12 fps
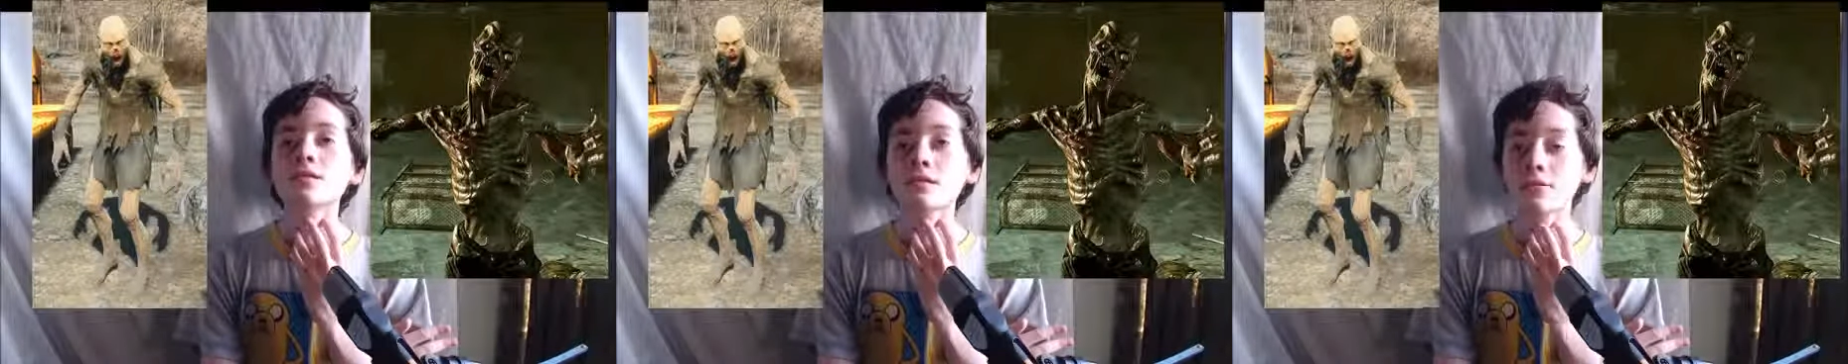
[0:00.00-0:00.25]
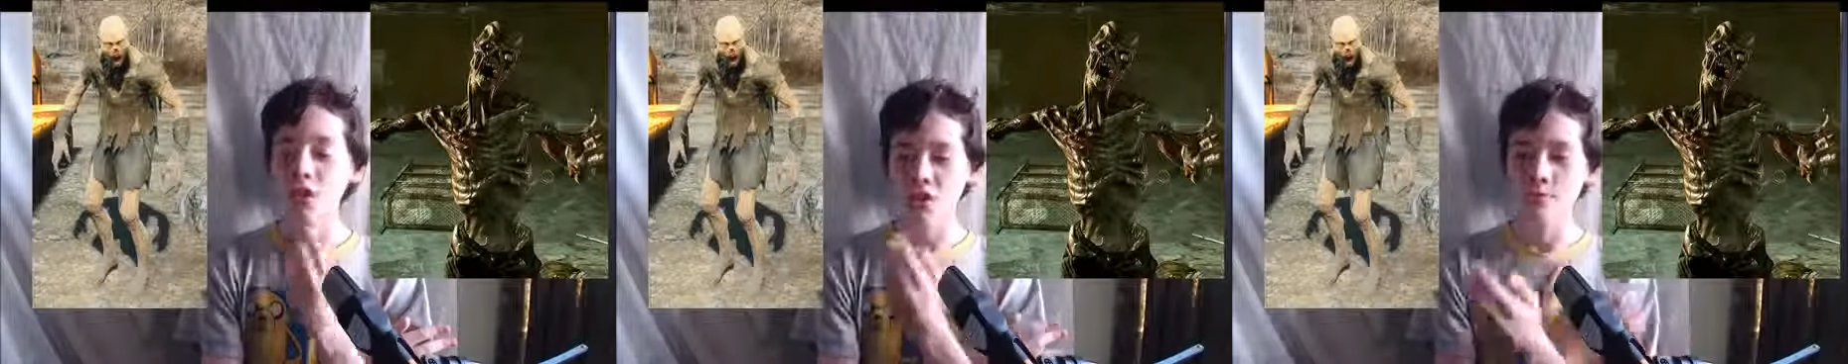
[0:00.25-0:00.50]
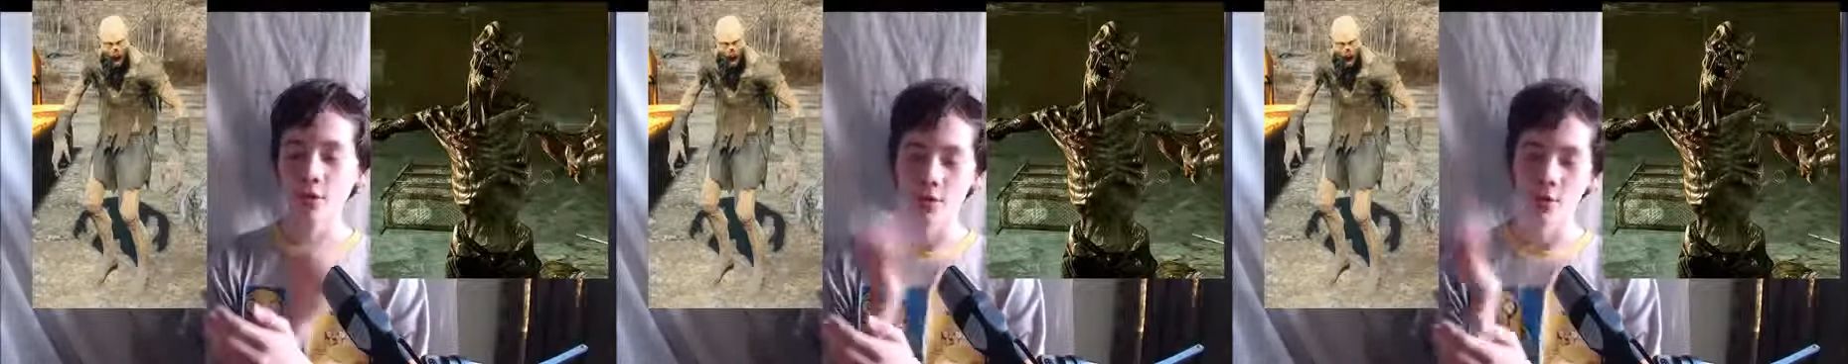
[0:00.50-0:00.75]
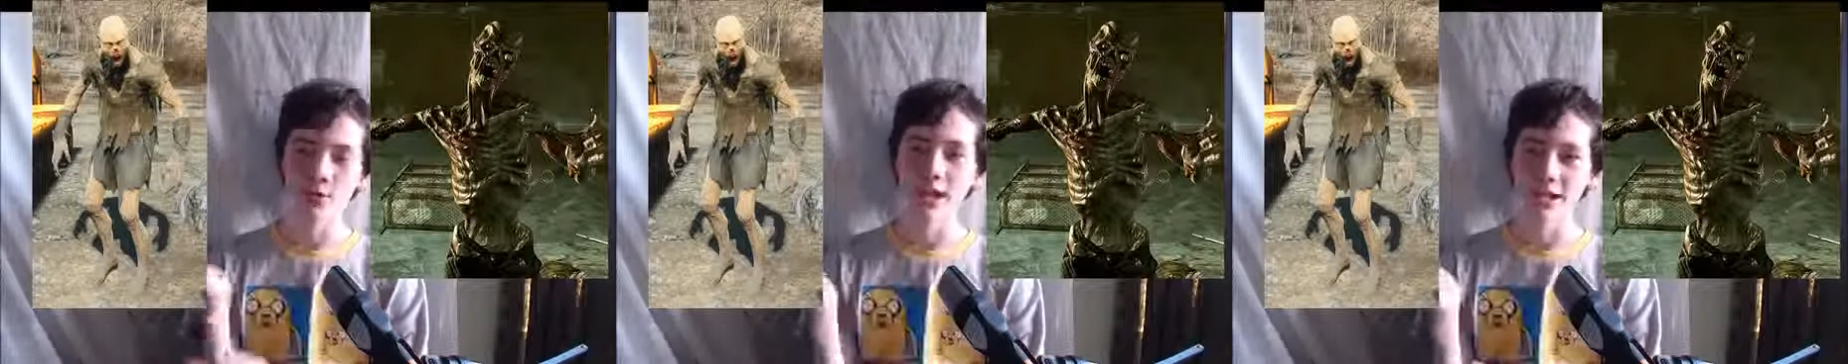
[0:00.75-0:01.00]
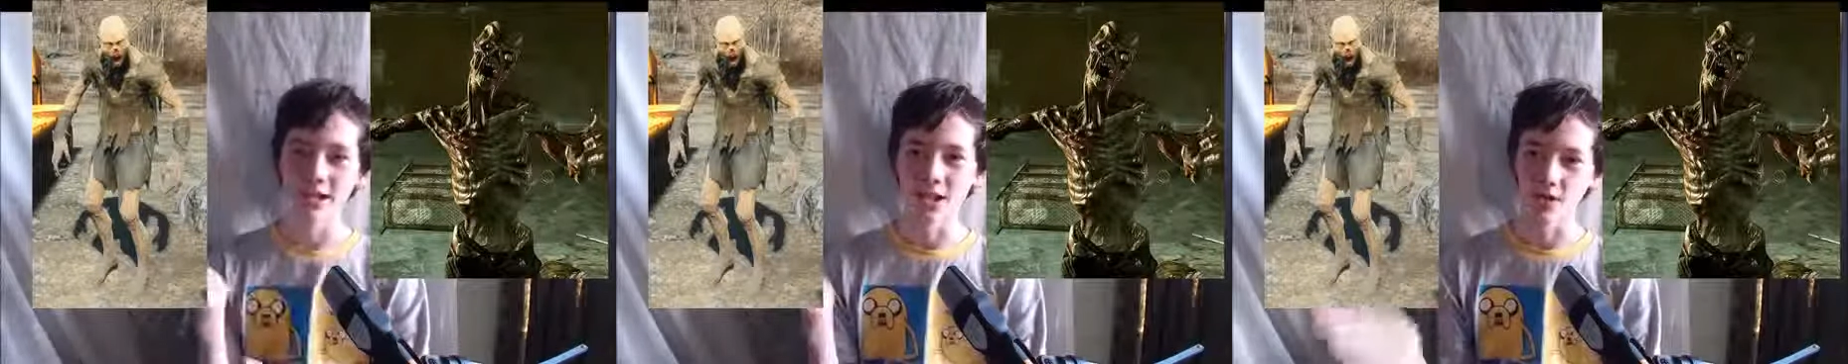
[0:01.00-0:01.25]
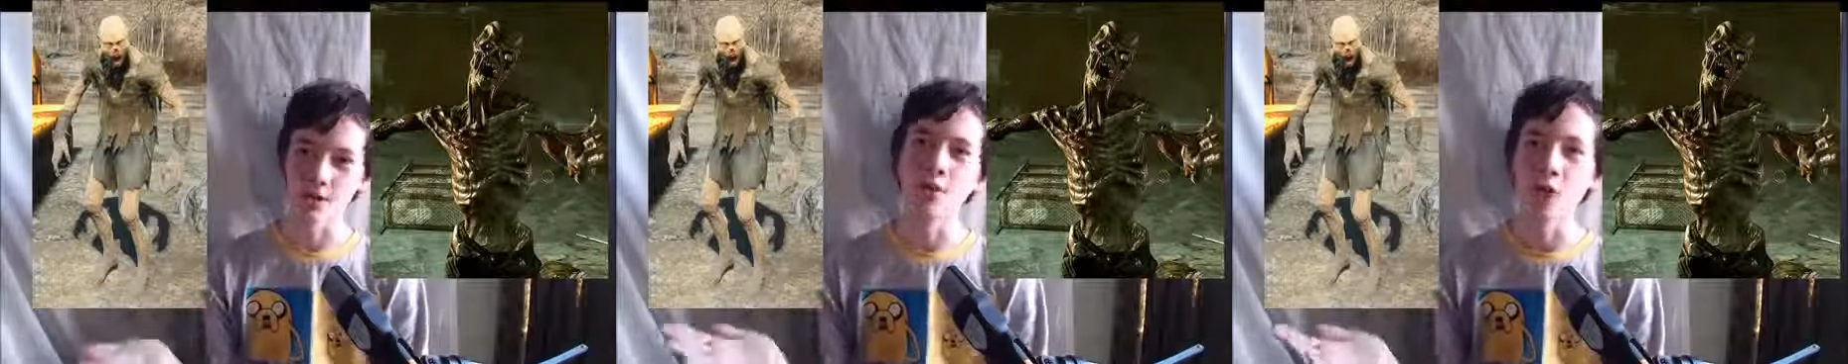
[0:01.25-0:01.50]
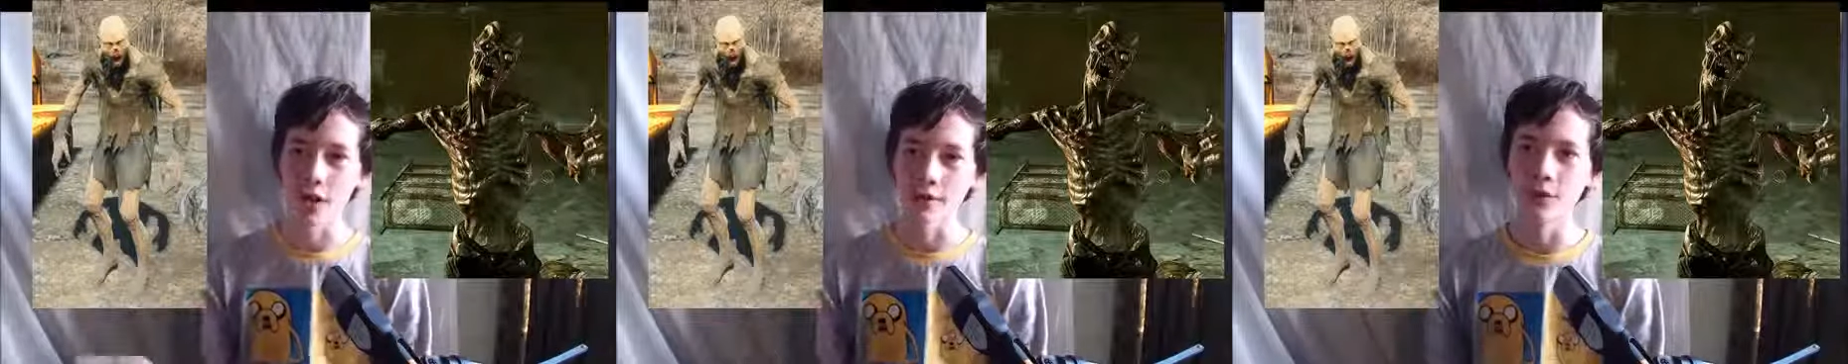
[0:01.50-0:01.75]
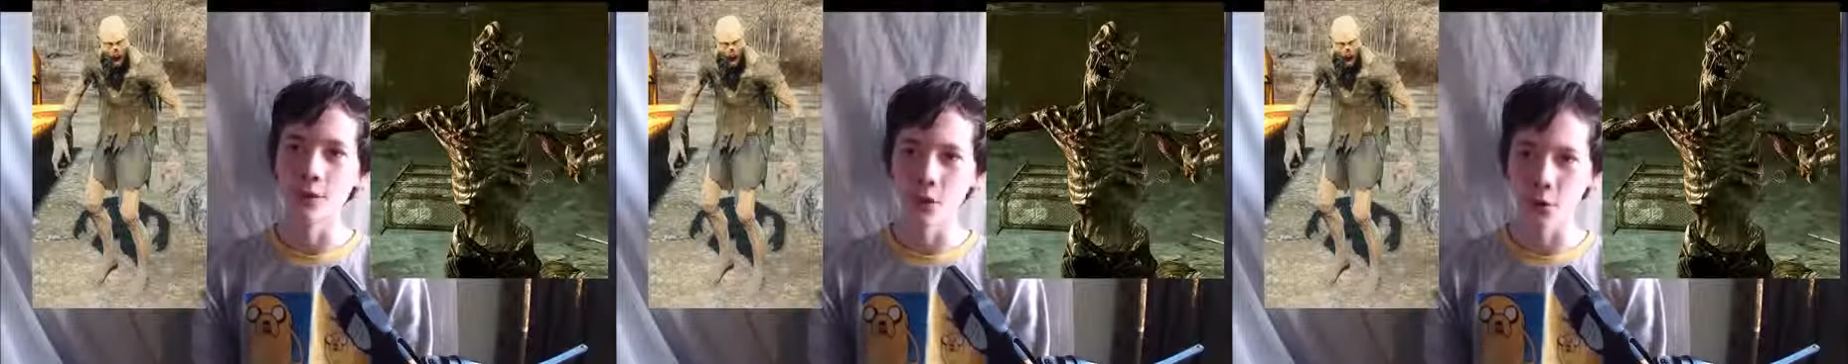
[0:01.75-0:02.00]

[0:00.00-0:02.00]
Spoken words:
much more threatening than a Fallout 4